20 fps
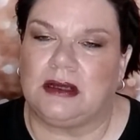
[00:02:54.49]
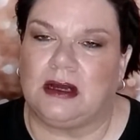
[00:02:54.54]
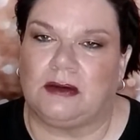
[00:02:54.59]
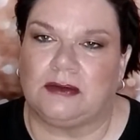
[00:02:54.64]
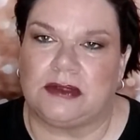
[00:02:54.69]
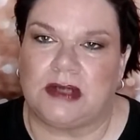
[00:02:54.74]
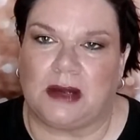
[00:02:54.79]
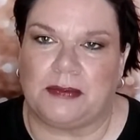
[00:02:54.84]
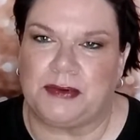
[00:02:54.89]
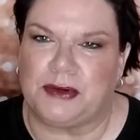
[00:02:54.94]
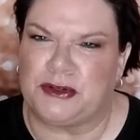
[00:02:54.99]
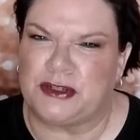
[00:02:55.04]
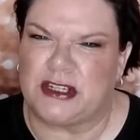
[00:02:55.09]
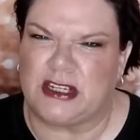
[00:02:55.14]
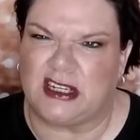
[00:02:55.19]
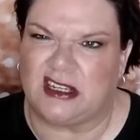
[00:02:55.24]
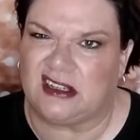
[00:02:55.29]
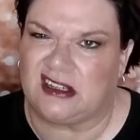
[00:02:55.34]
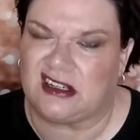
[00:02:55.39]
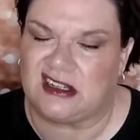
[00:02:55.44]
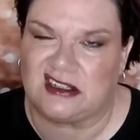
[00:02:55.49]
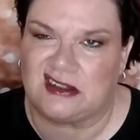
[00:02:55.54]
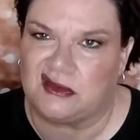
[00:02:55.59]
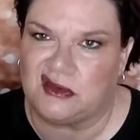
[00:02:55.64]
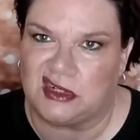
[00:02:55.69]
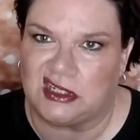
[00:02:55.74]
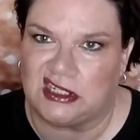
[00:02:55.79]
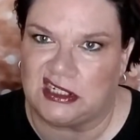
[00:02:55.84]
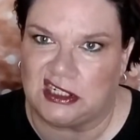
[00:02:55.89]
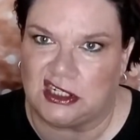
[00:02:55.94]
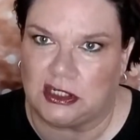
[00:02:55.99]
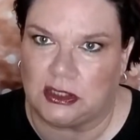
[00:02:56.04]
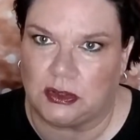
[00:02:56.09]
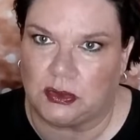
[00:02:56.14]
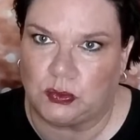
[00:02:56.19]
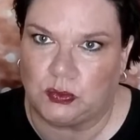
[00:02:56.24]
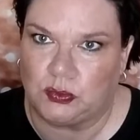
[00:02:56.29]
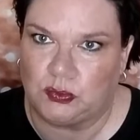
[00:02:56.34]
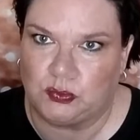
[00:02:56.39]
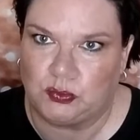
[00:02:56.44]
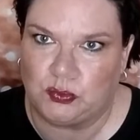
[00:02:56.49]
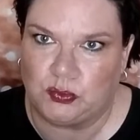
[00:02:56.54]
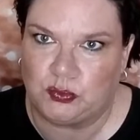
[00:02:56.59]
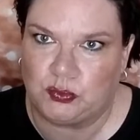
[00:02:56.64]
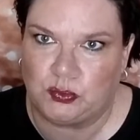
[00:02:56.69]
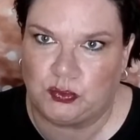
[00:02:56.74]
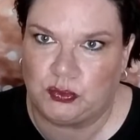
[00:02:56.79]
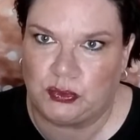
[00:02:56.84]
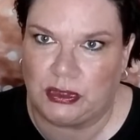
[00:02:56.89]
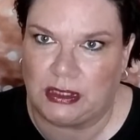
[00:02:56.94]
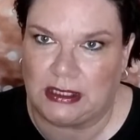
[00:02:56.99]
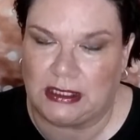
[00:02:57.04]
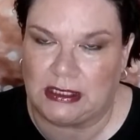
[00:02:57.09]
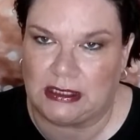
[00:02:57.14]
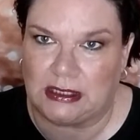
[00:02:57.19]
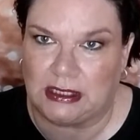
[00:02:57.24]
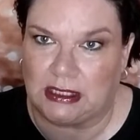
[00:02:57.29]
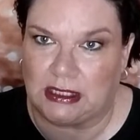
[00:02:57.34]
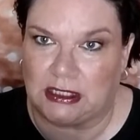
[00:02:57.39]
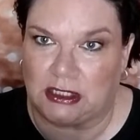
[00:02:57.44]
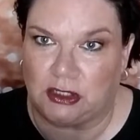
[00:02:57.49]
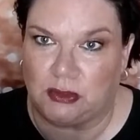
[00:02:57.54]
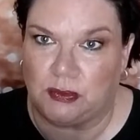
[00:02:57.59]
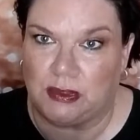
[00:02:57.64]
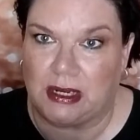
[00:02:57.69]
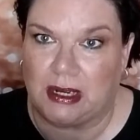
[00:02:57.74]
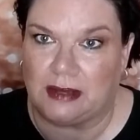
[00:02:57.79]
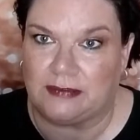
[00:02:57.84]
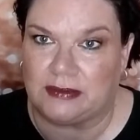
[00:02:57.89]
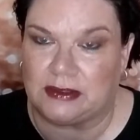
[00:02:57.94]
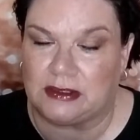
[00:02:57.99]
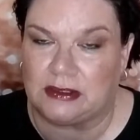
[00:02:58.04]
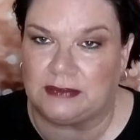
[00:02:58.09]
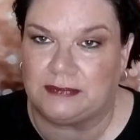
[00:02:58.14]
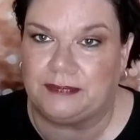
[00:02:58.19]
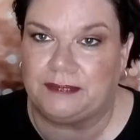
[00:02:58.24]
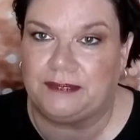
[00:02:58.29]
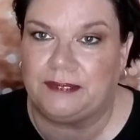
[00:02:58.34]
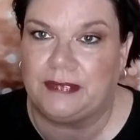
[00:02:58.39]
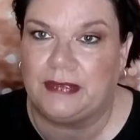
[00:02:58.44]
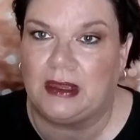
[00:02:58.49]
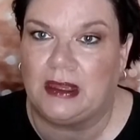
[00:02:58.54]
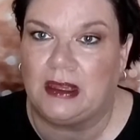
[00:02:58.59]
on top of your skin, doesn't really do anything. You would have to.